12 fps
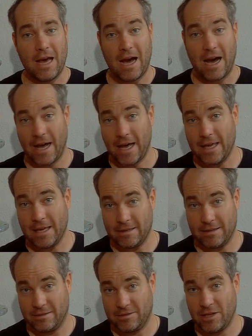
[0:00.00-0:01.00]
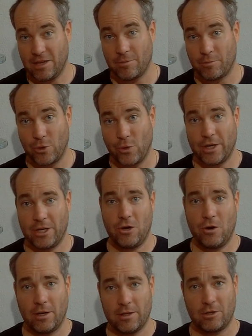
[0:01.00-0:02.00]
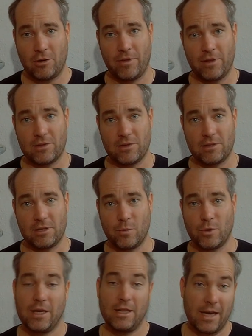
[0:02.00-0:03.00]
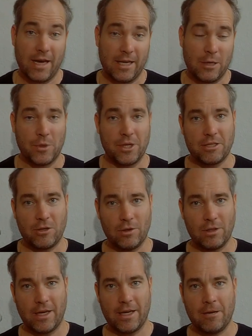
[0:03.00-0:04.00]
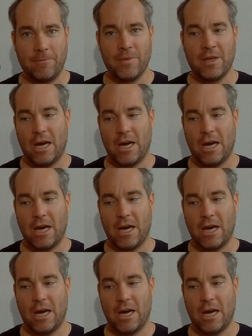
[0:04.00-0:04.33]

I see the pro and cons of that system, what I like and what I don't like,